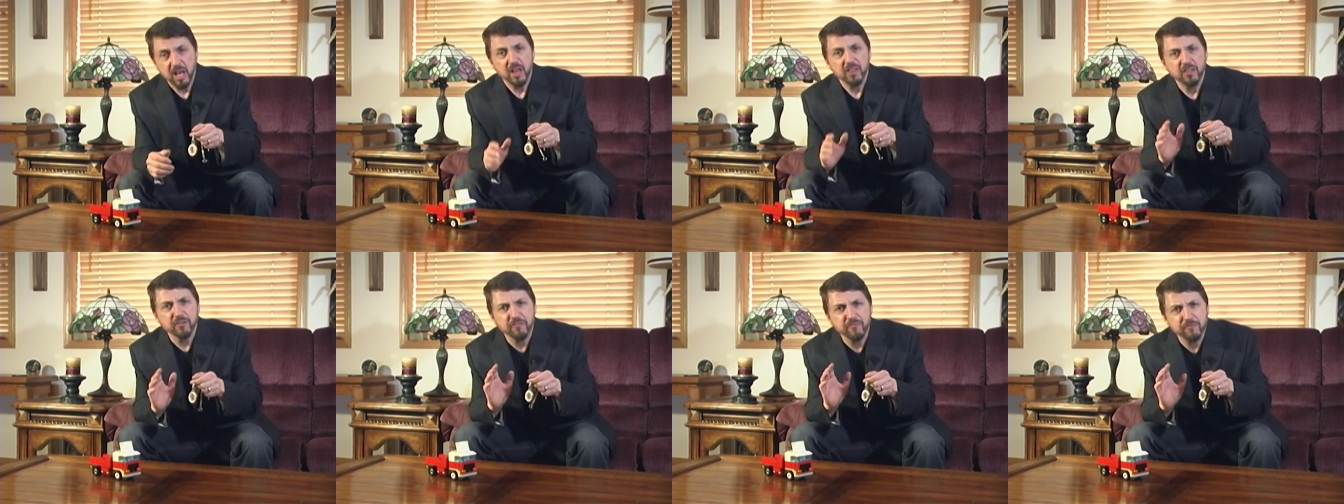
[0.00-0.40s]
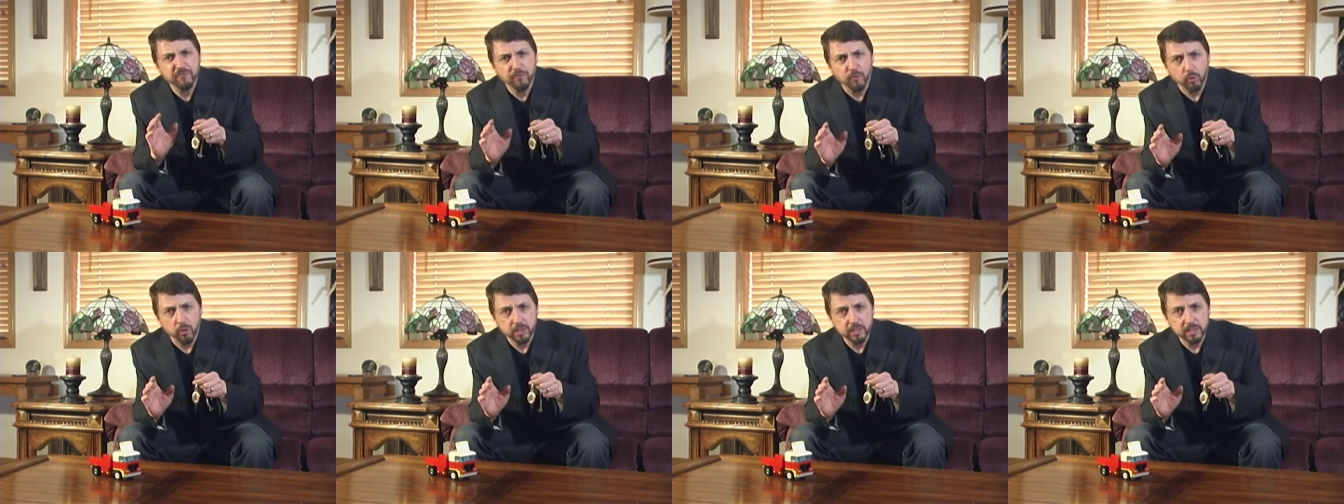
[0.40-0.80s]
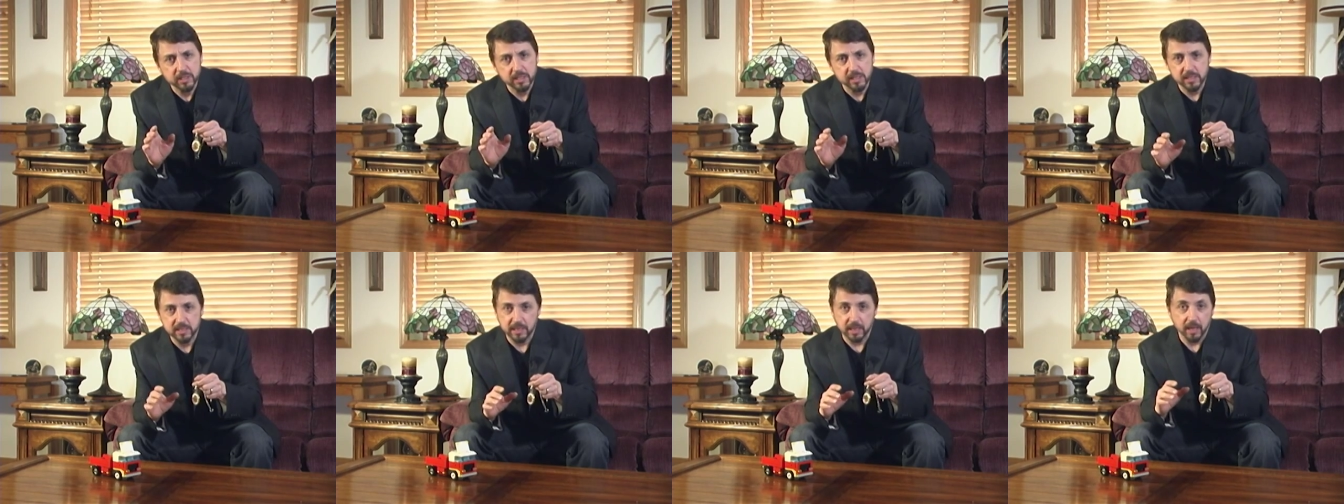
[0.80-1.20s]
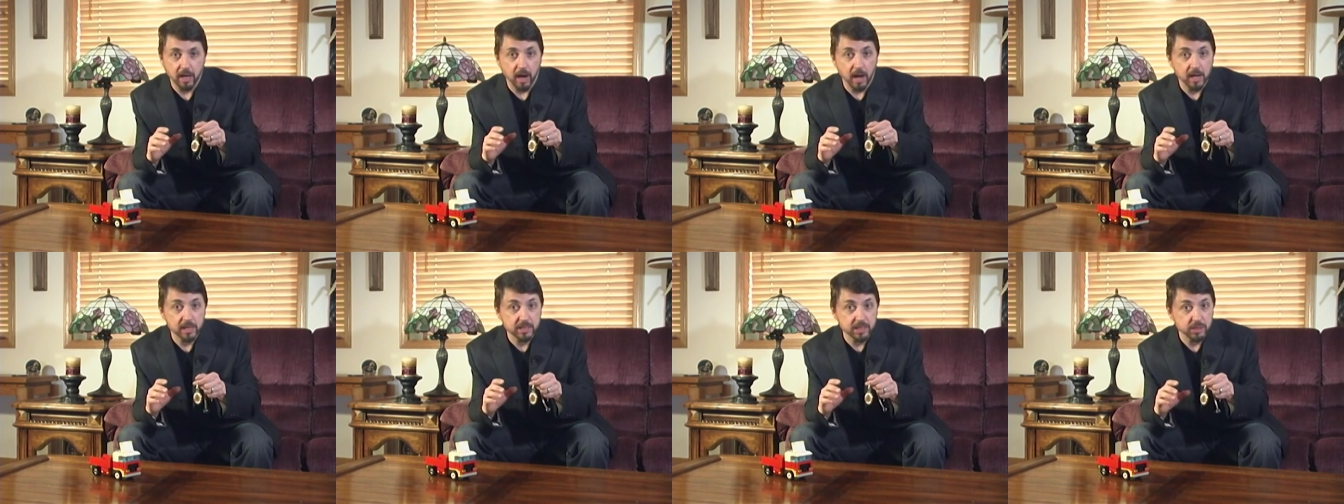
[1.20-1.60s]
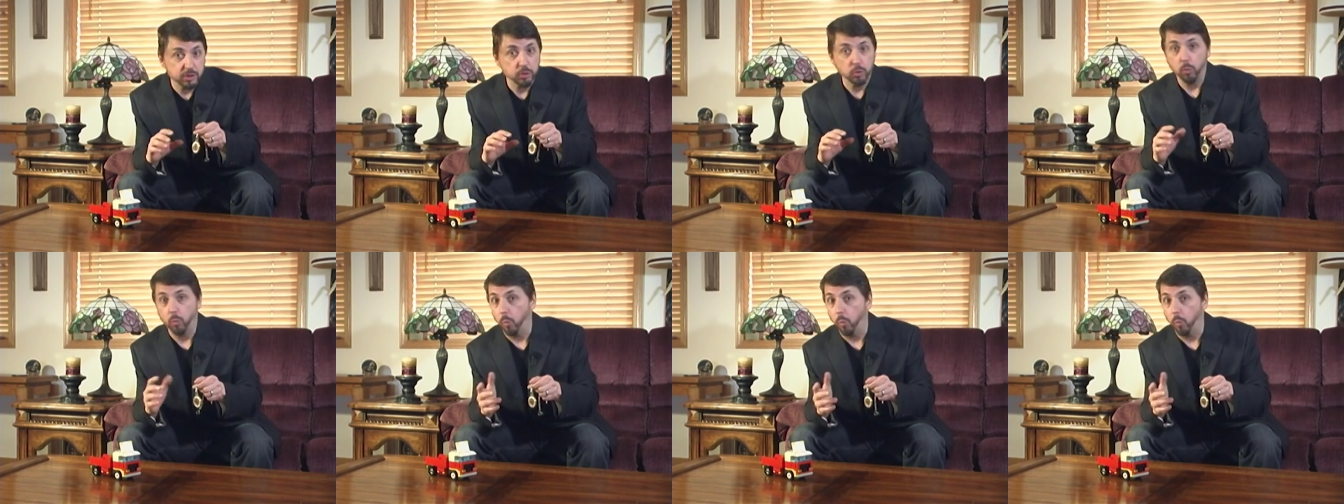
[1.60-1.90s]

the forces that cause it to